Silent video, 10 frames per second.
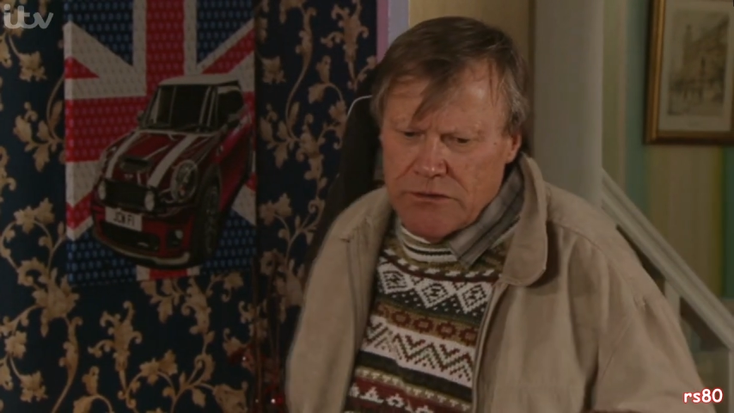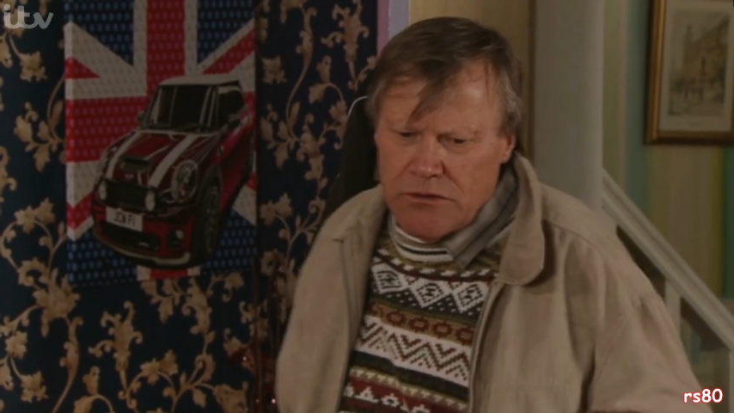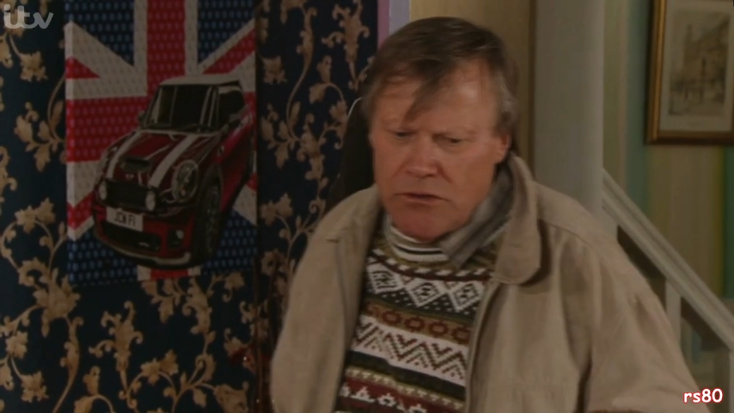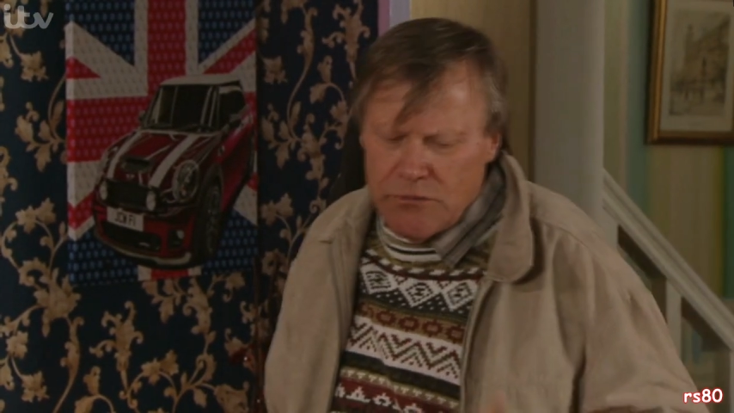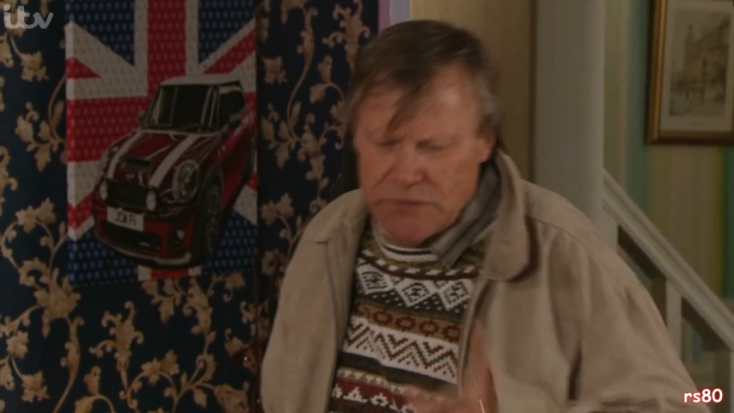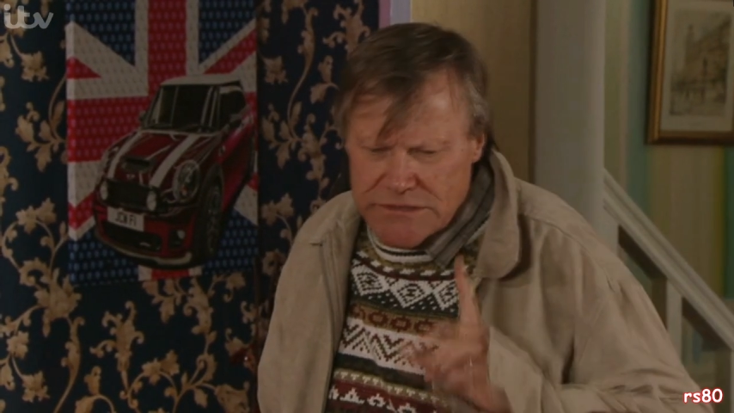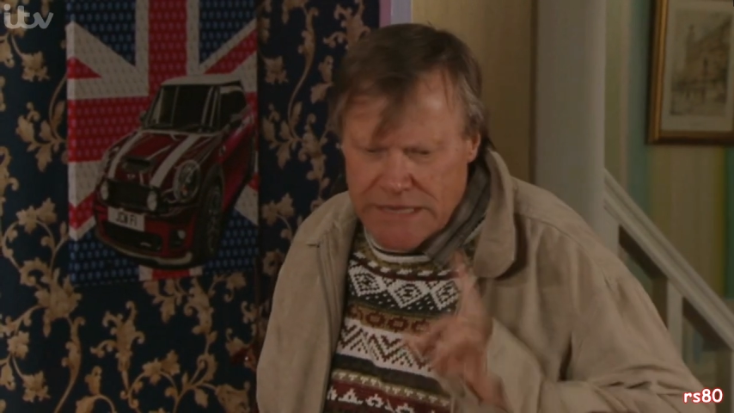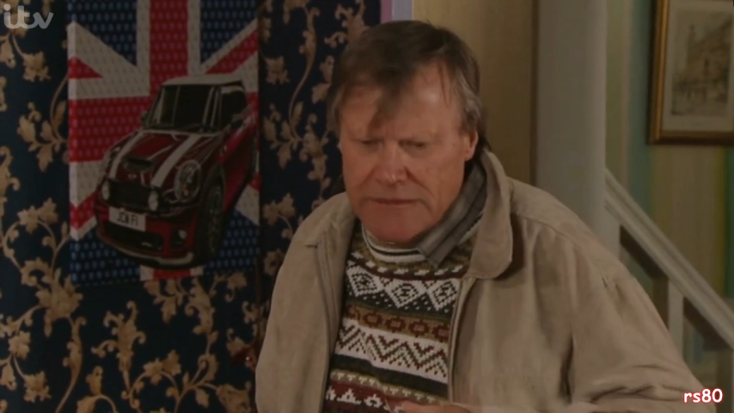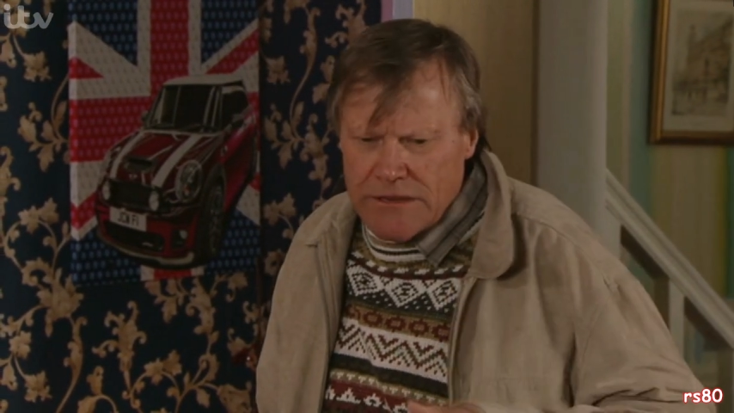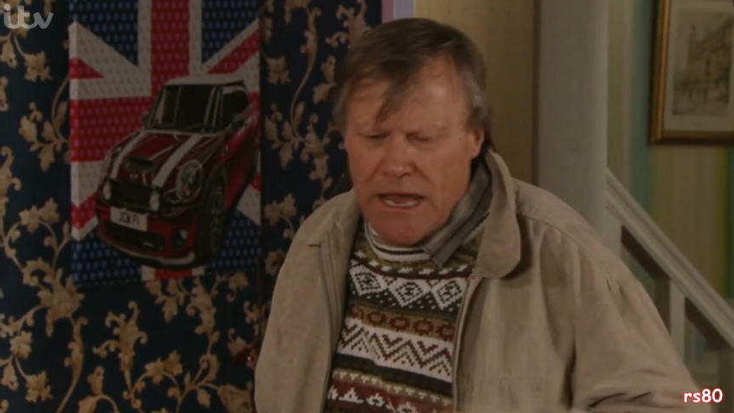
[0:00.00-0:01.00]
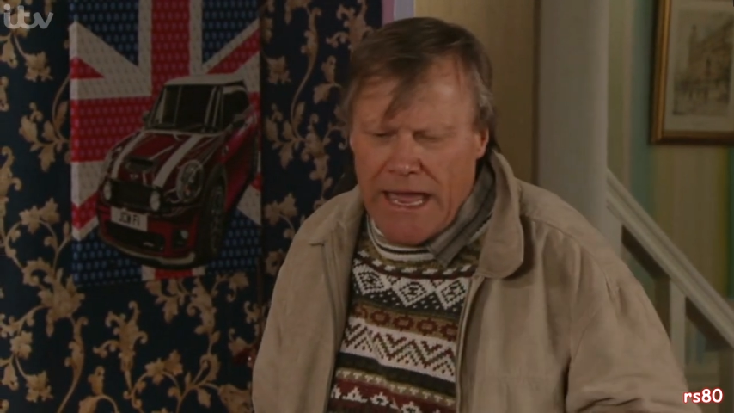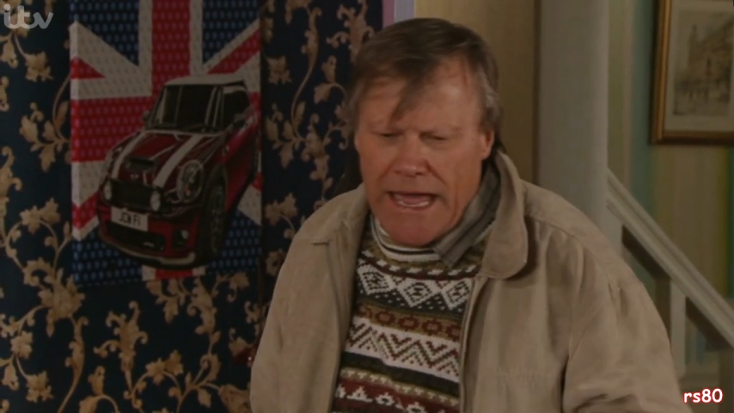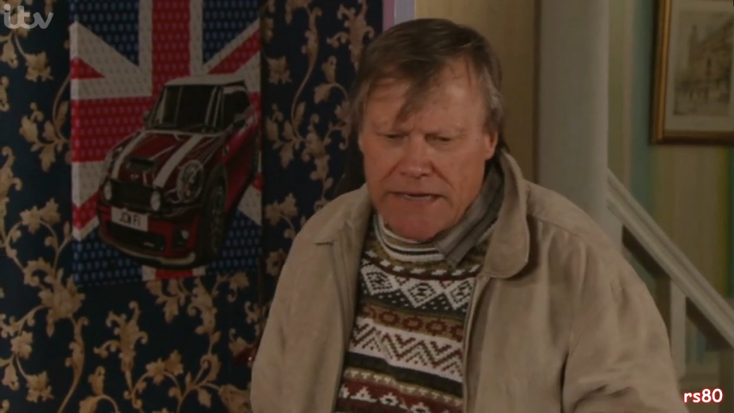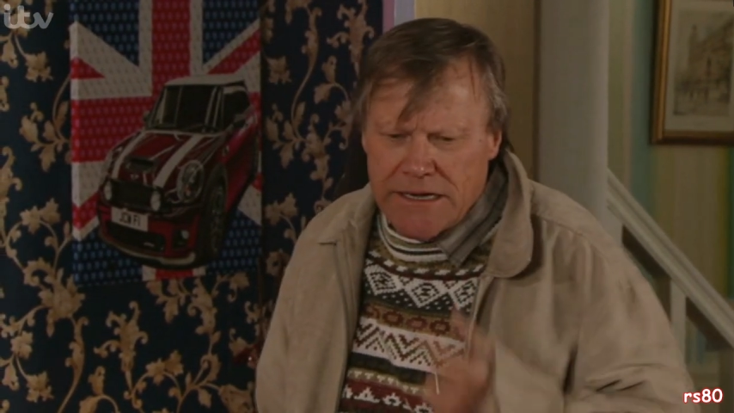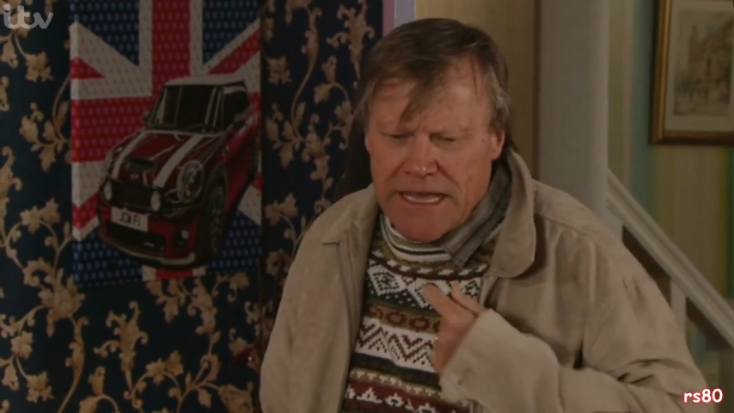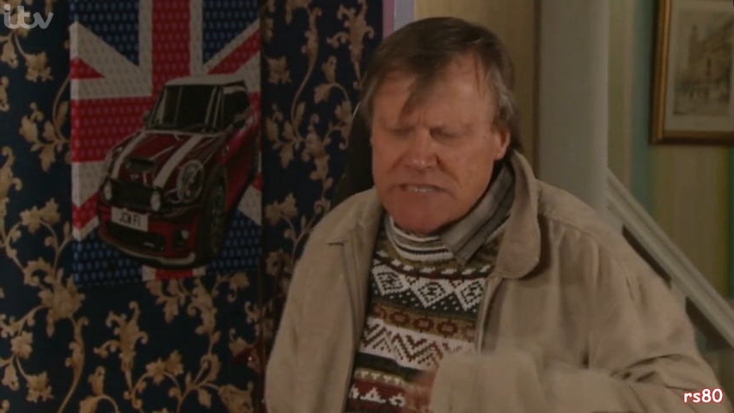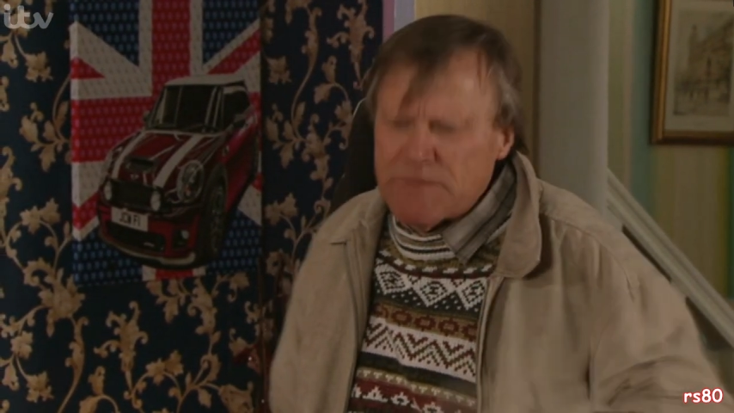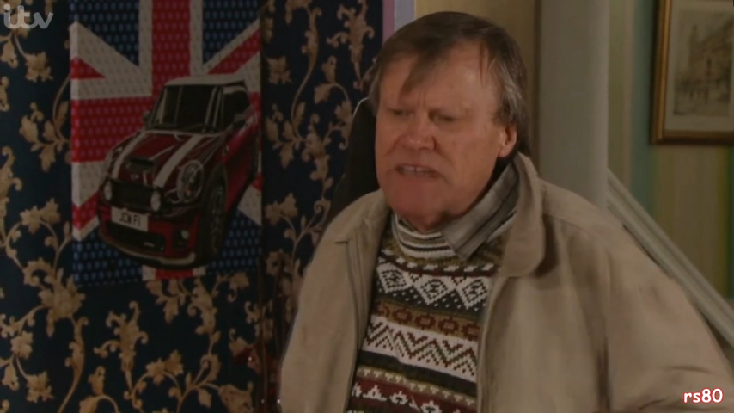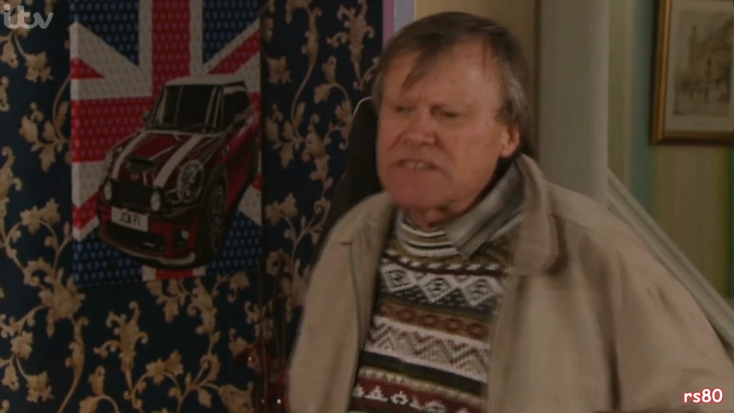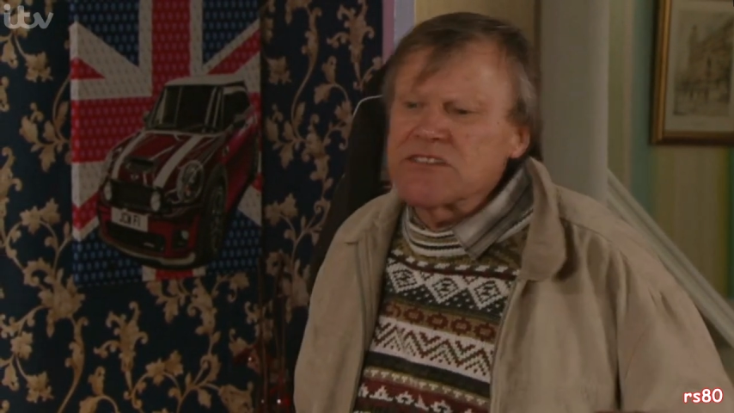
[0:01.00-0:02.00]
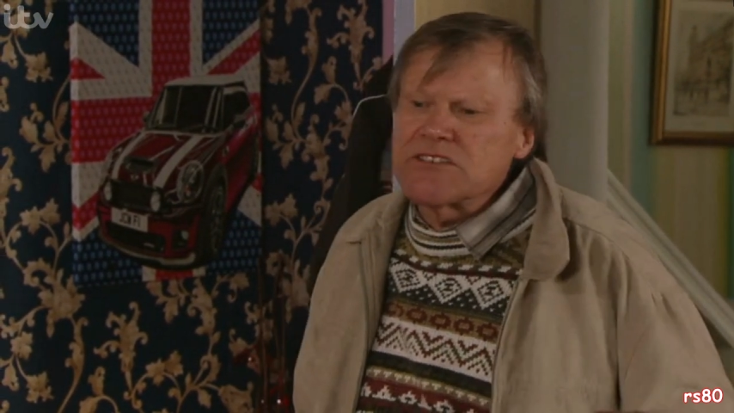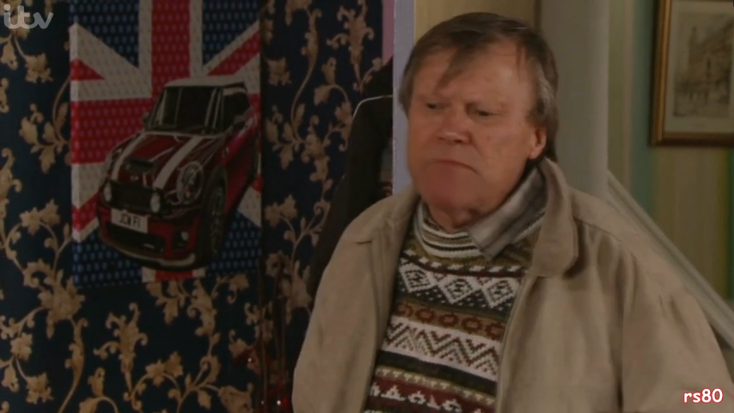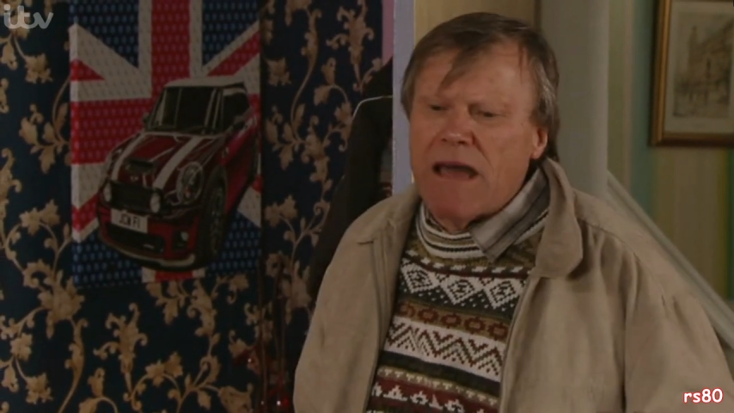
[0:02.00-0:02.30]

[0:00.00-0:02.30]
always said that I had an asbestos